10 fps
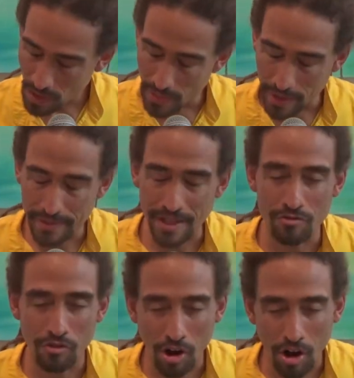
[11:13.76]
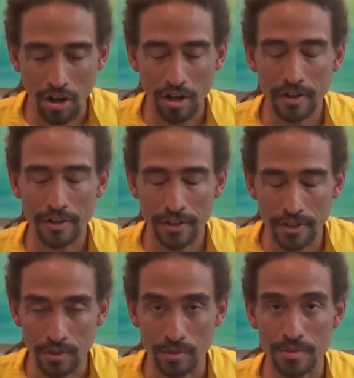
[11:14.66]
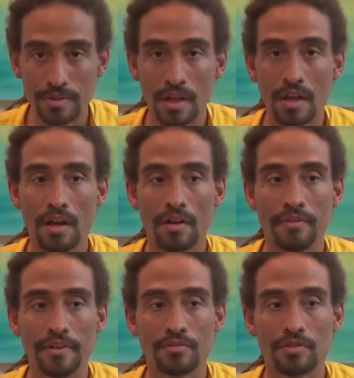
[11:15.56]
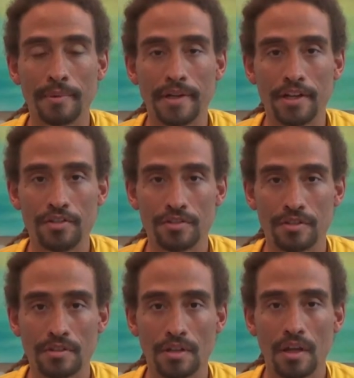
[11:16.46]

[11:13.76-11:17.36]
That is a wrong use of discrimination.